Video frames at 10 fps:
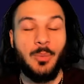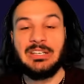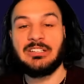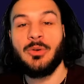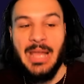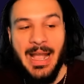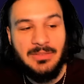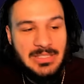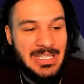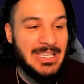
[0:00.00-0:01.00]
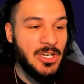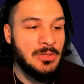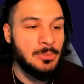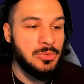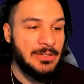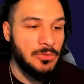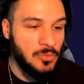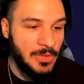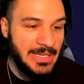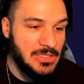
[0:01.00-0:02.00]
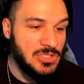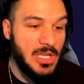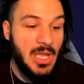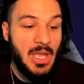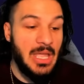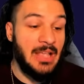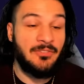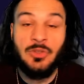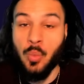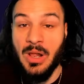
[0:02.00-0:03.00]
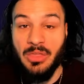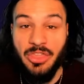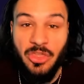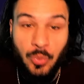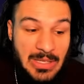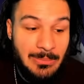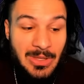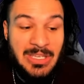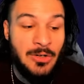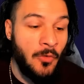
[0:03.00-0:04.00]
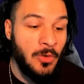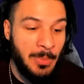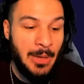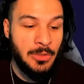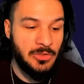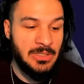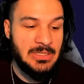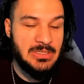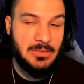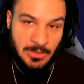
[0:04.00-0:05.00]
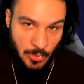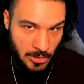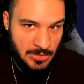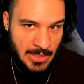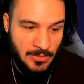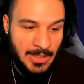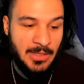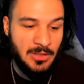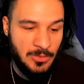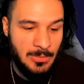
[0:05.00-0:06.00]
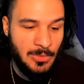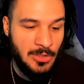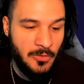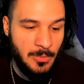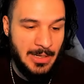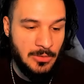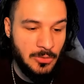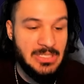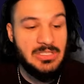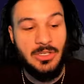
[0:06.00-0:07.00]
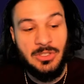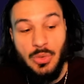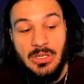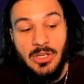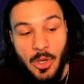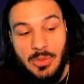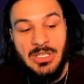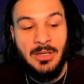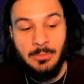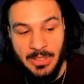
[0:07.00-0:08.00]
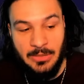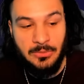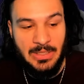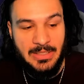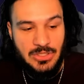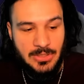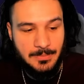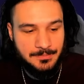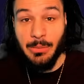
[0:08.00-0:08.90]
We don't have to take unbridled rage. If you want 3 million overpower crits, you heard that right, 3 million overpower crits, you can go to unbridled rage.